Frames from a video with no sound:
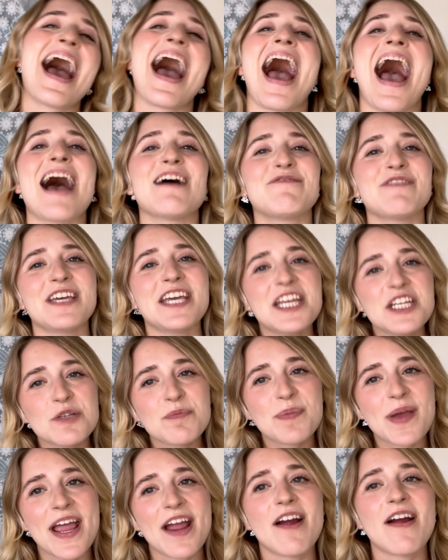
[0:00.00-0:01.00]
Have each
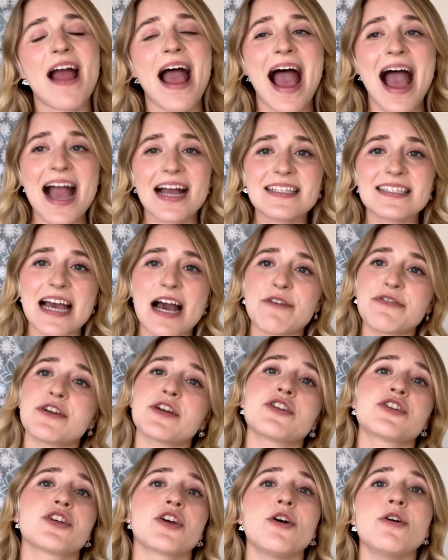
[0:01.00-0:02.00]
pair act out their
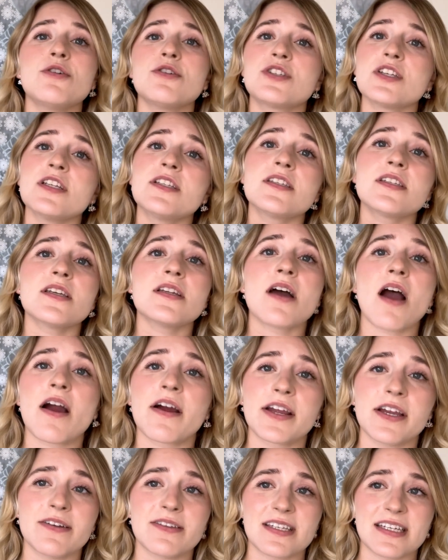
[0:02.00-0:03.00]
chosen
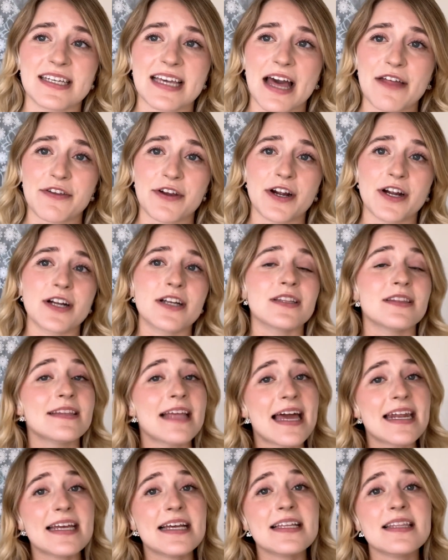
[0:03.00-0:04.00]
scenario together,
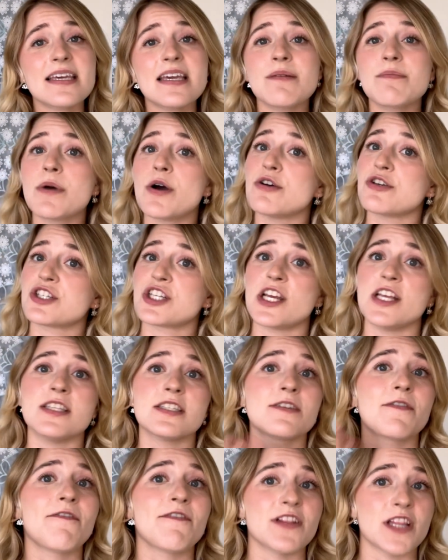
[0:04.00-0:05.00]
letting the
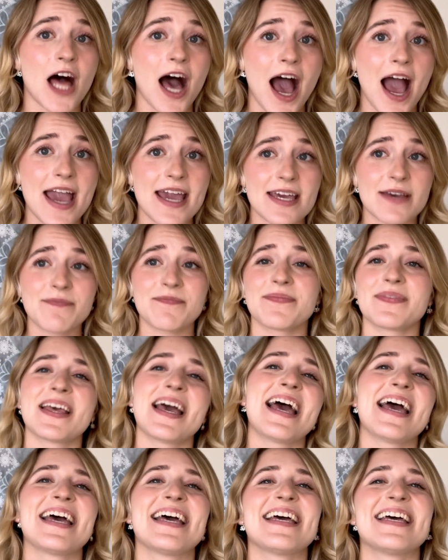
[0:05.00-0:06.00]
emotions fly.
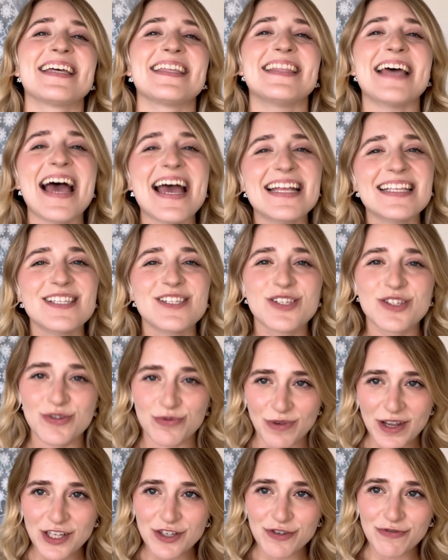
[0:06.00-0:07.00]
Then
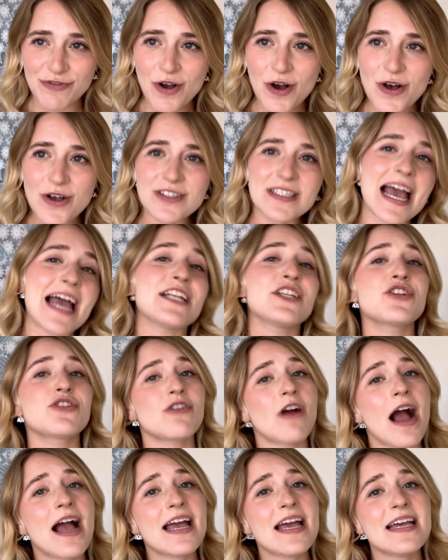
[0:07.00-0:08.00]
switch roles and
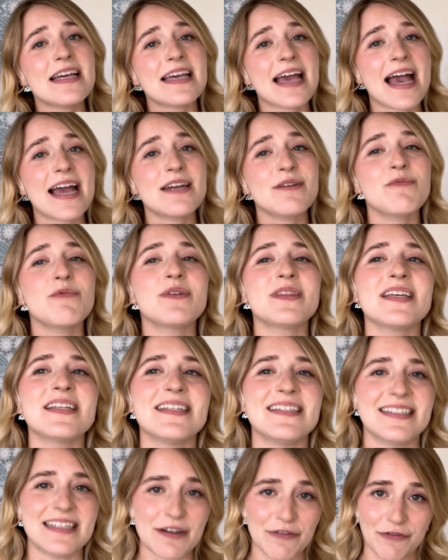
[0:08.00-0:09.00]
try again with a
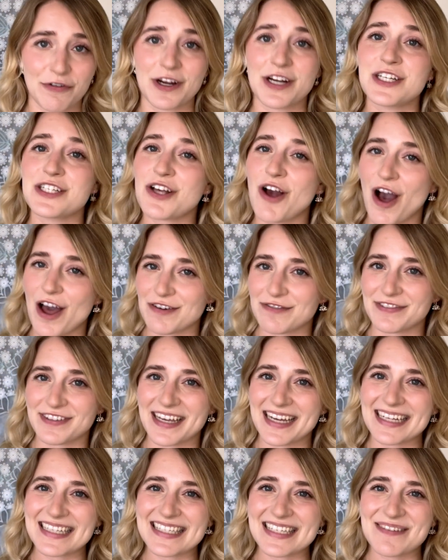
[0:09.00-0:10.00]
different
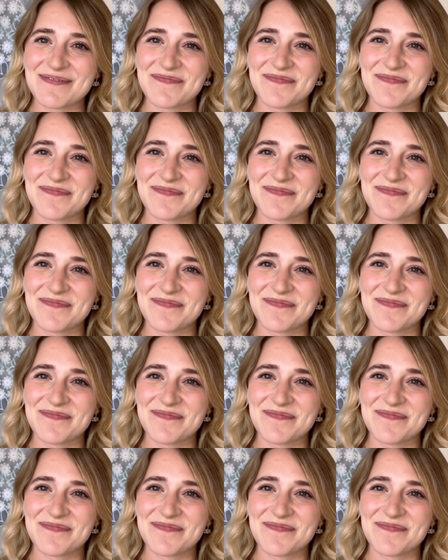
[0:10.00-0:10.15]
conflict.